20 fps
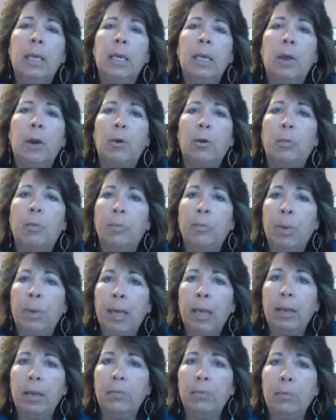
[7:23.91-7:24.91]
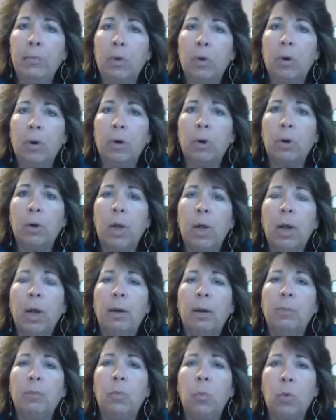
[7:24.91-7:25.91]
in our paid for
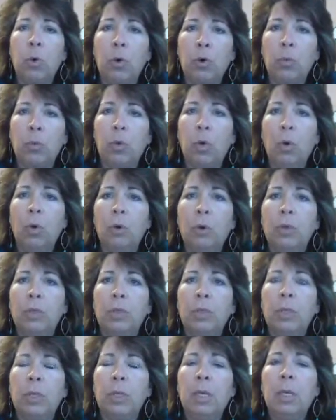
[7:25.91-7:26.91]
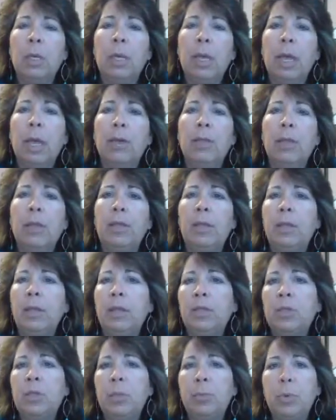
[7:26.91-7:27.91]
work roles, and then the
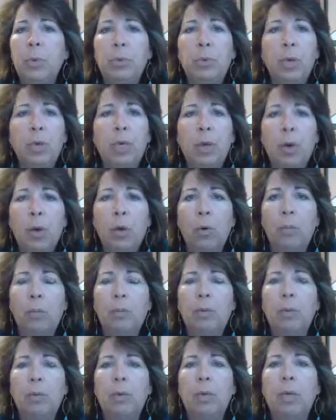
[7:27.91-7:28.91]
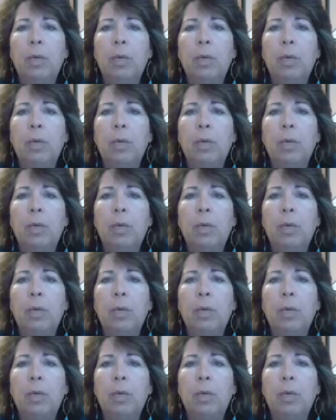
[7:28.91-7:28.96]
leadership we bring at home.